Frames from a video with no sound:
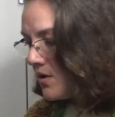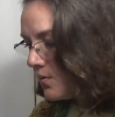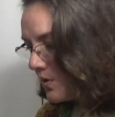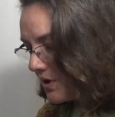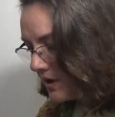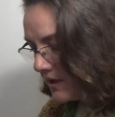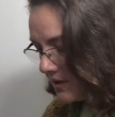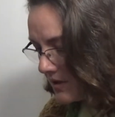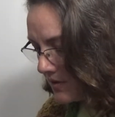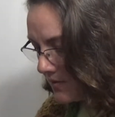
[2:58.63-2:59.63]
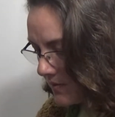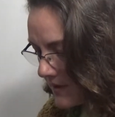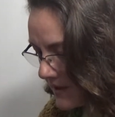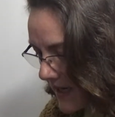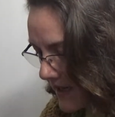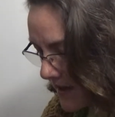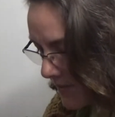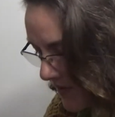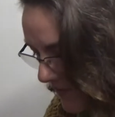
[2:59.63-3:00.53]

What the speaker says: we're going to do day number